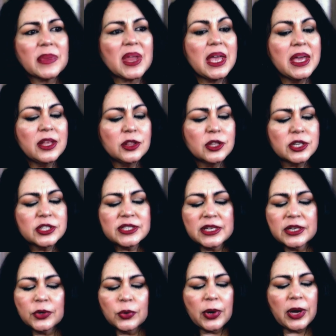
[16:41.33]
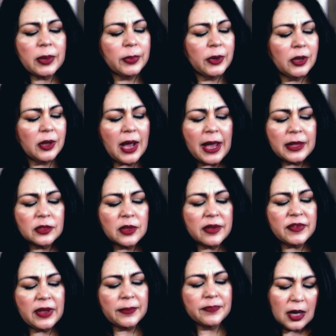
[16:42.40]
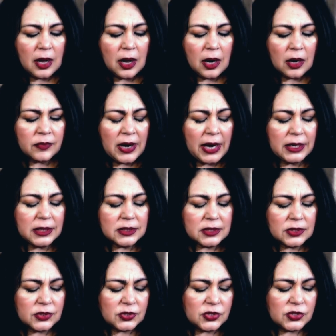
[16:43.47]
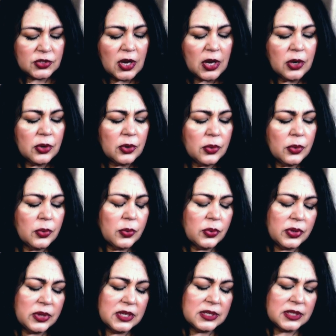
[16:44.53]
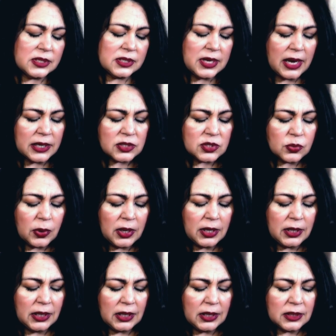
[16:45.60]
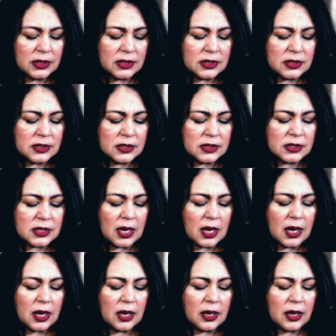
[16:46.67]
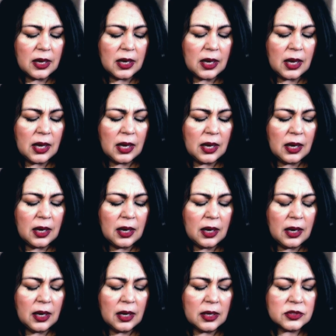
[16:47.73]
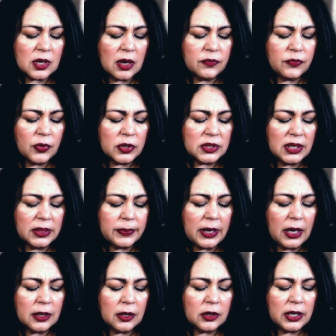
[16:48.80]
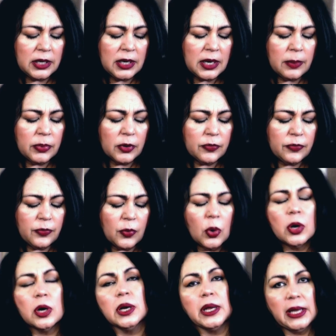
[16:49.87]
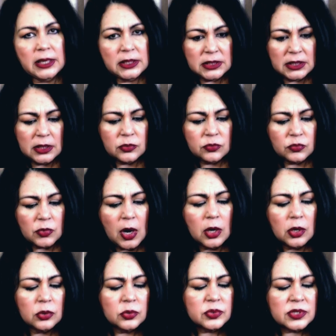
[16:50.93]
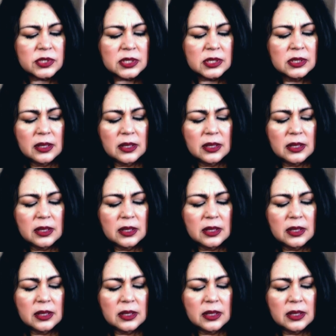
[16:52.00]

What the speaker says: it looks incredible. I love it. All right. So this next one is Tom Ford lip color in number 4, Indian Rose.